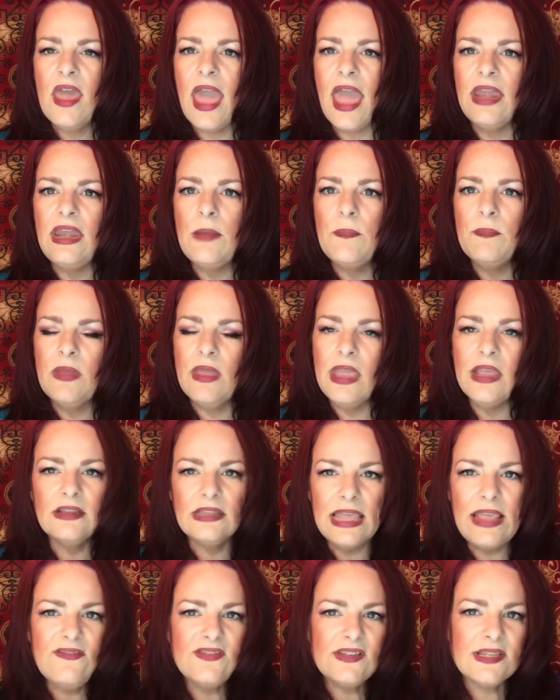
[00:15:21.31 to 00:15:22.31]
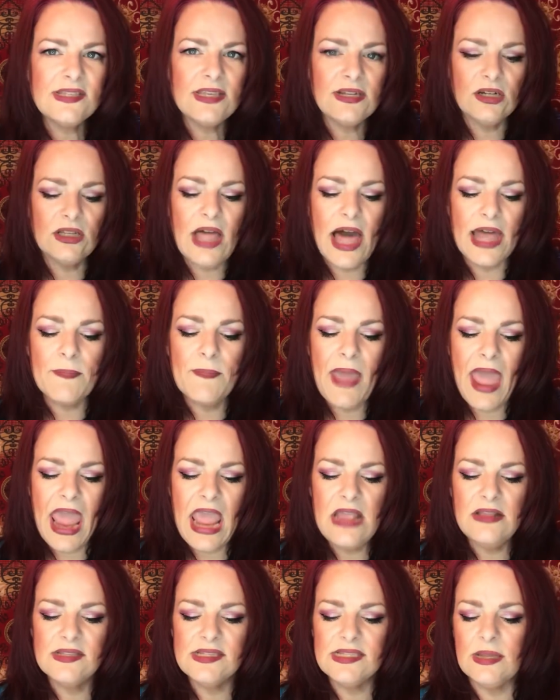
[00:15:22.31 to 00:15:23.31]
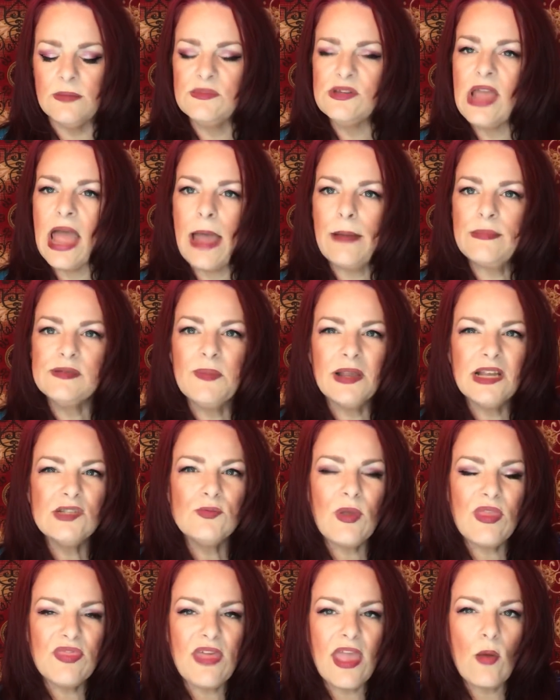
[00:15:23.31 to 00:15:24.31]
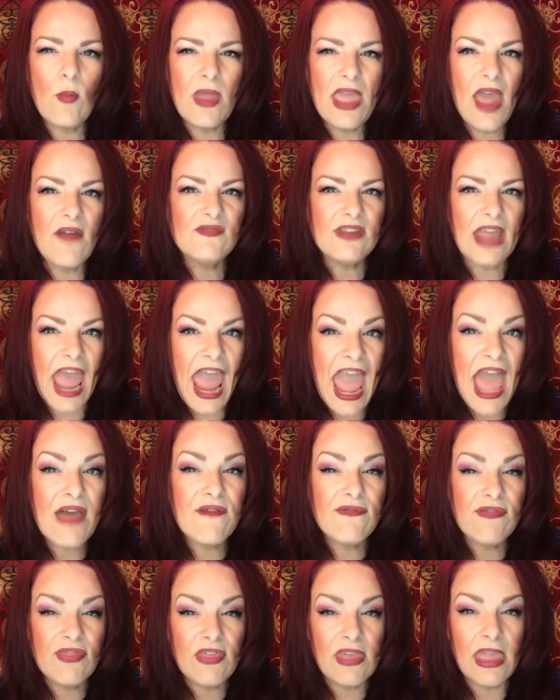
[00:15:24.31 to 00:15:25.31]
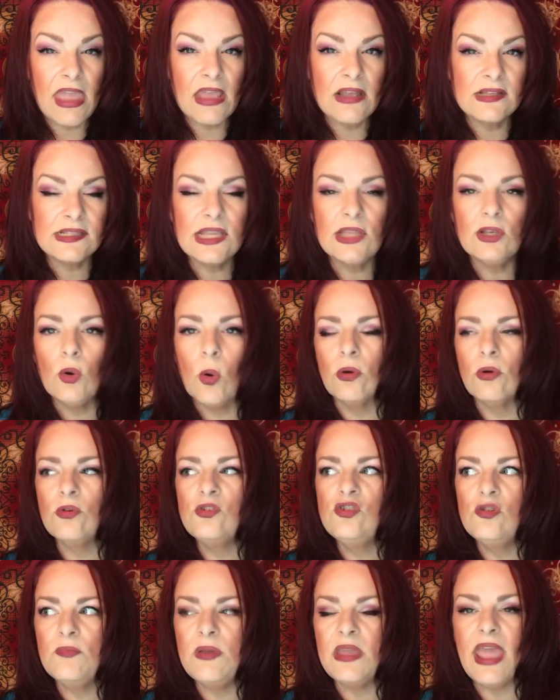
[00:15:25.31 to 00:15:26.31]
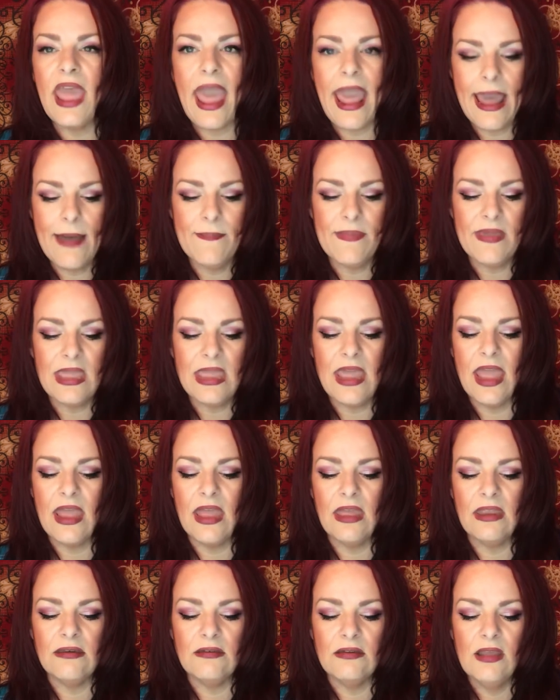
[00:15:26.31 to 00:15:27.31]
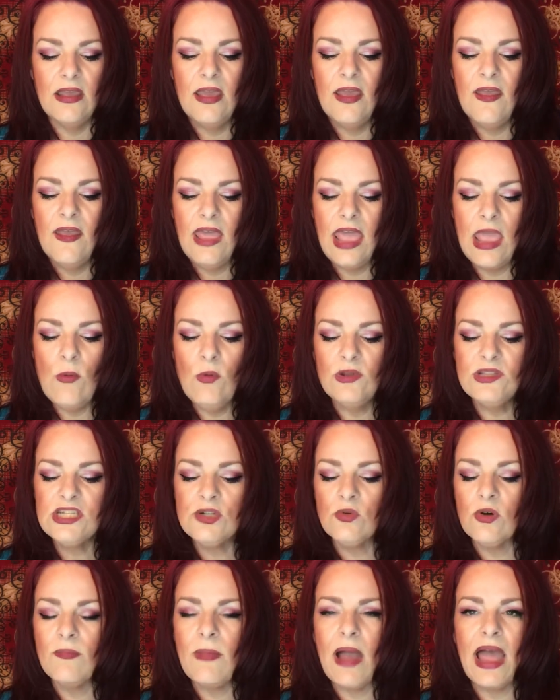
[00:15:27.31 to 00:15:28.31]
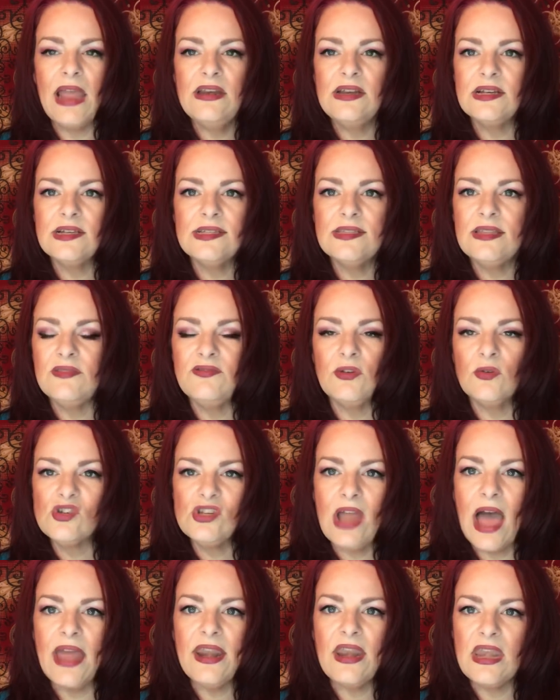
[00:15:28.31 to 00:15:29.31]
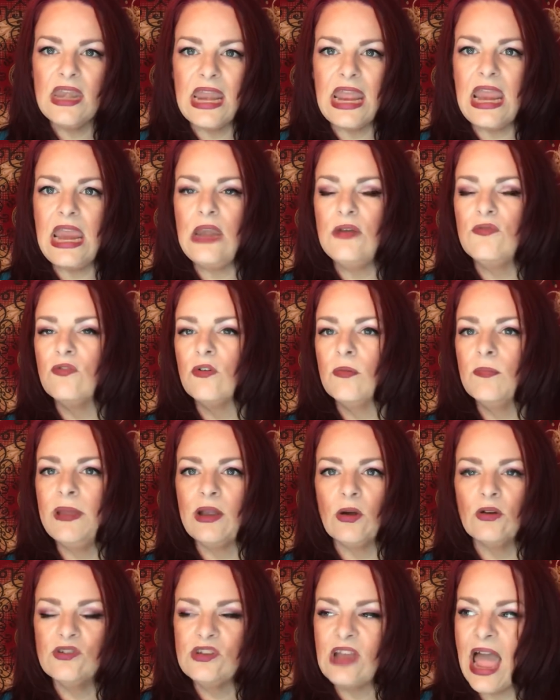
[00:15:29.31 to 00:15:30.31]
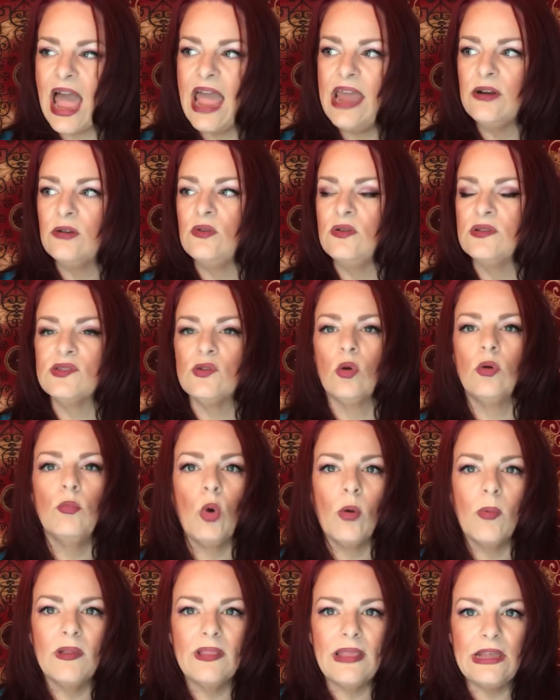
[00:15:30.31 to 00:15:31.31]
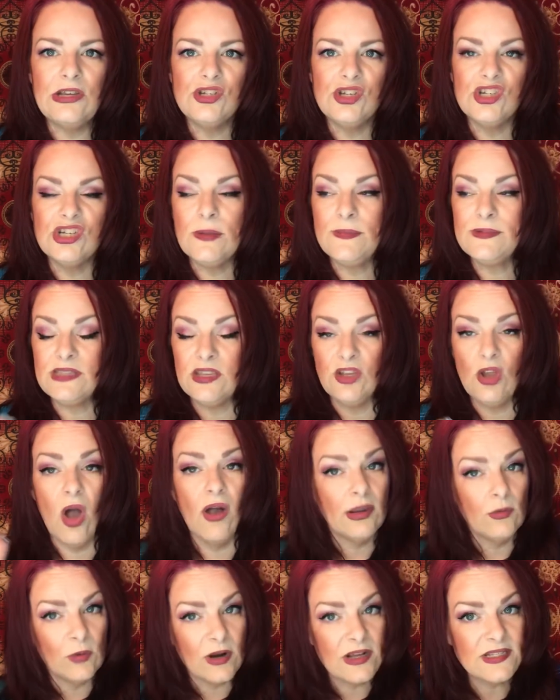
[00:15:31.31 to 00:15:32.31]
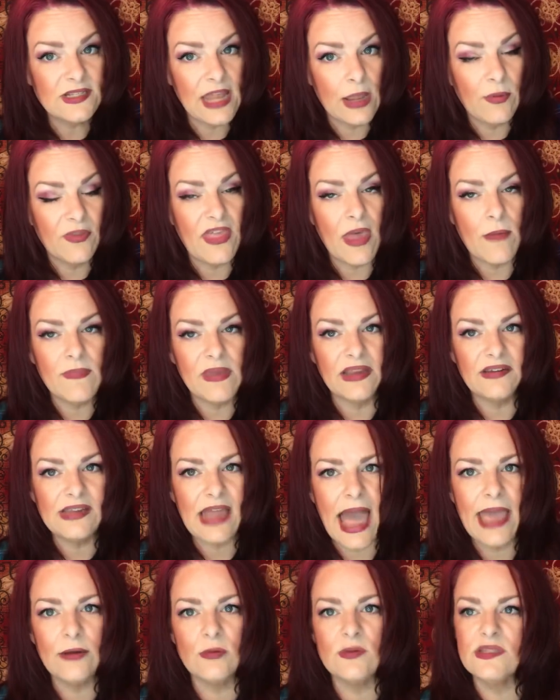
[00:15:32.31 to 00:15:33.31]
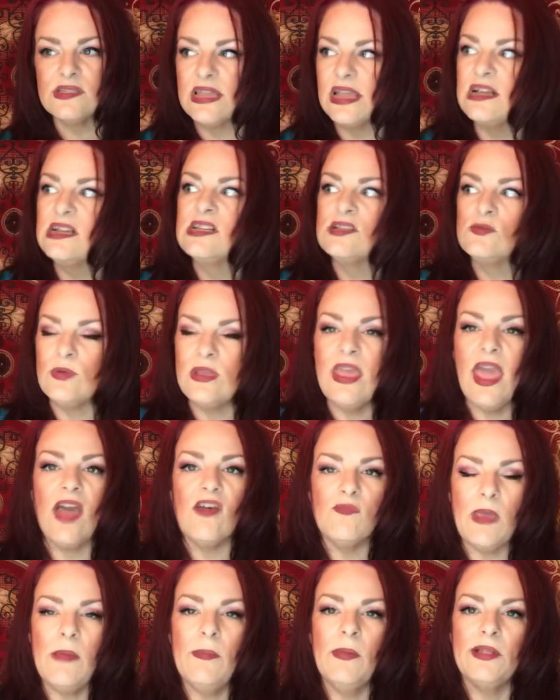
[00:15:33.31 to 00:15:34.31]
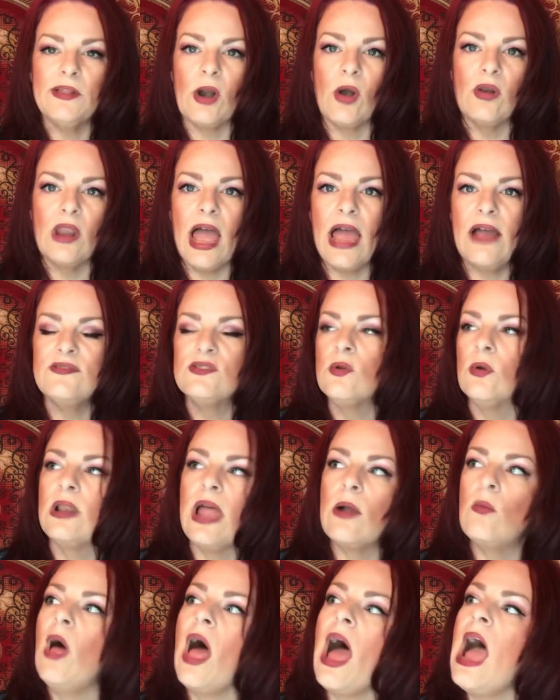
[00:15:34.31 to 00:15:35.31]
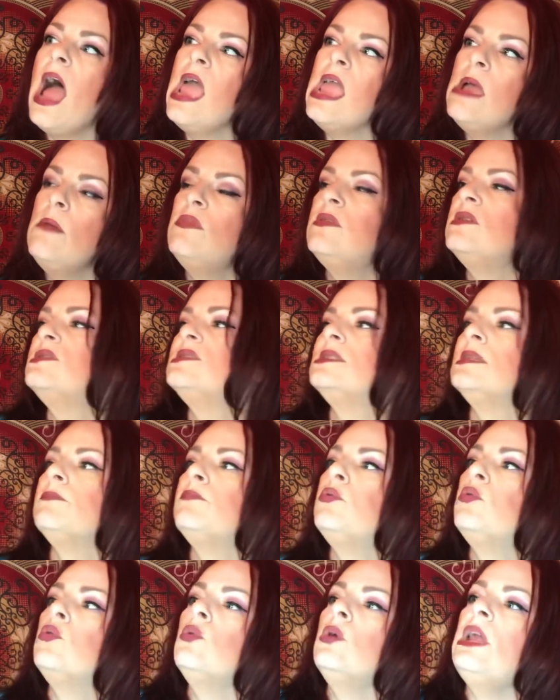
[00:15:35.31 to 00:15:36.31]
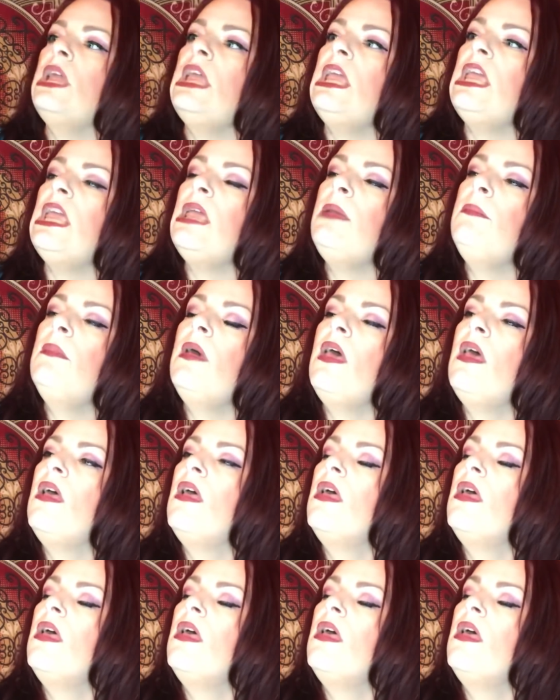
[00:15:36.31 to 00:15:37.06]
And it leaves us in a lot of pain sometimes, because we think we have to have things in order to be happy. And he wants to remind us that there's not a need for bigger titles or more relationships. And y'all can resonate with that big titles thing, because we have people in our lives who are like, well, I am the supreme